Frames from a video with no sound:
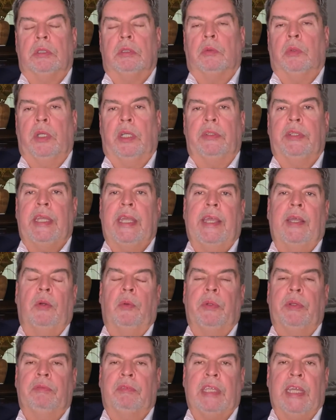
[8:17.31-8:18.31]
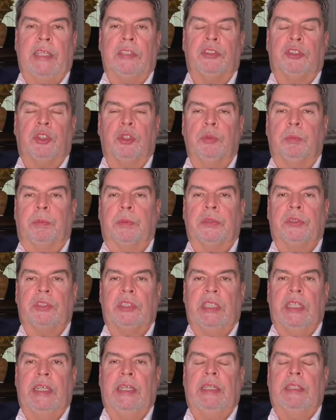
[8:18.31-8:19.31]
well, now we've got
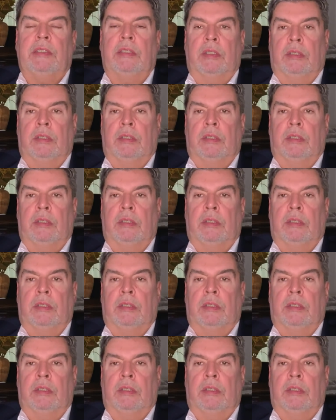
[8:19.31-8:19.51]
2%